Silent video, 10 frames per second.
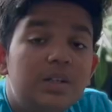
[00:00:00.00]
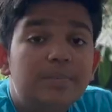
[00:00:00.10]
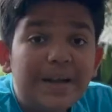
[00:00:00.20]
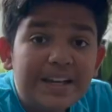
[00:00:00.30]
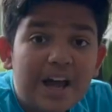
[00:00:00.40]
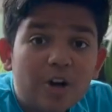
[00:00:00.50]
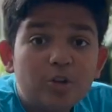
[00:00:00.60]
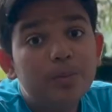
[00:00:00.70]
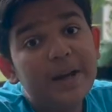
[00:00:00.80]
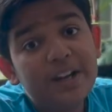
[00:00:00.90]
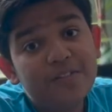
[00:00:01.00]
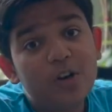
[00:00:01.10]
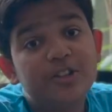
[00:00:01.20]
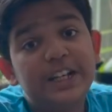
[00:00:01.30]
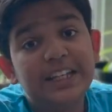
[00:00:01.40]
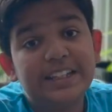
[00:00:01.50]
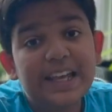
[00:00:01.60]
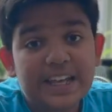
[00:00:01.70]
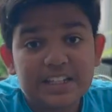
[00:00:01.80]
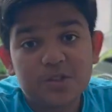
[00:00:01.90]
By now, you might have already
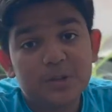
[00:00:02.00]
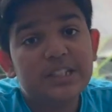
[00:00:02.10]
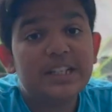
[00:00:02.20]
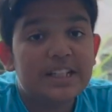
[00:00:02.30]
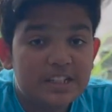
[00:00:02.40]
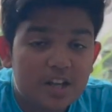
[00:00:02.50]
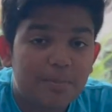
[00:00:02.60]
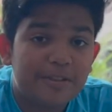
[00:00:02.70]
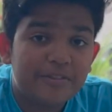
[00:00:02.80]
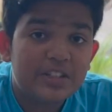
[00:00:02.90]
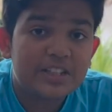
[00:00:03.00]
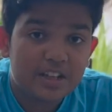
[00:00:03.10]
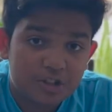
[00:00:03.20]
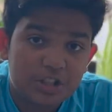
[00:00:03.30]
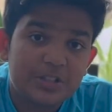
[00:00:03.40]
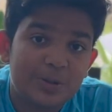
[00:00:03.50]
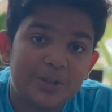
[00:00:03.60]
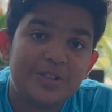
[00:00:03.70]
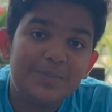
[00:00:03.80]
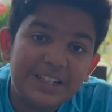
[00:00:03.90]
guessed what today's topic of discussion is
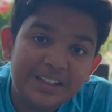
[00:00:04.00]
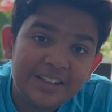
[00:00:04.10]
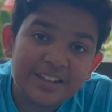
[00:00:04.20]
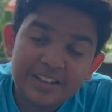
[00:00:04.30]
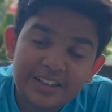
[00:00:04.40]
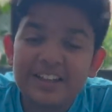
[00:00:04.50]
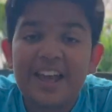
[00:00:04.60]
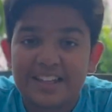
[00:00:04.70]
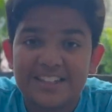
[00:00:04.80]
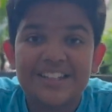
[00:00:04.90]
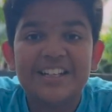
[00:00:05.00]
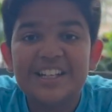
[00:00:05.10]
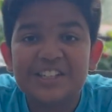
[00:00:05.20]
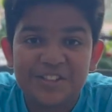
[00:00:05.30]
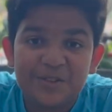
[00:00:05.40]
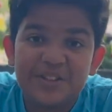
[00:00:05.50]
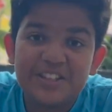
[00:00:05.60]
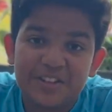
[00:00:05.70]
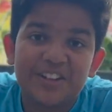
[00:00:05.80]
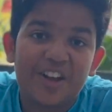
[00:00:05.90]
going to be. Yes, it's Newton's
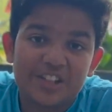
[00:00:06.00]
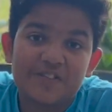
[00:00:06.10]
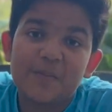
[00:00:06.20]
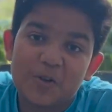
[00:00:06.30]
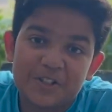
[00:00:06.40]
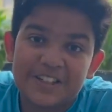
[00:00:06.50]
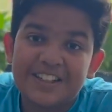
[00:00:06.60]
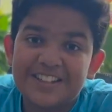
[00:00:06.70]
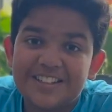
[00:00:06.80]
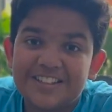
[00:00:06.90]
3 laws of motion.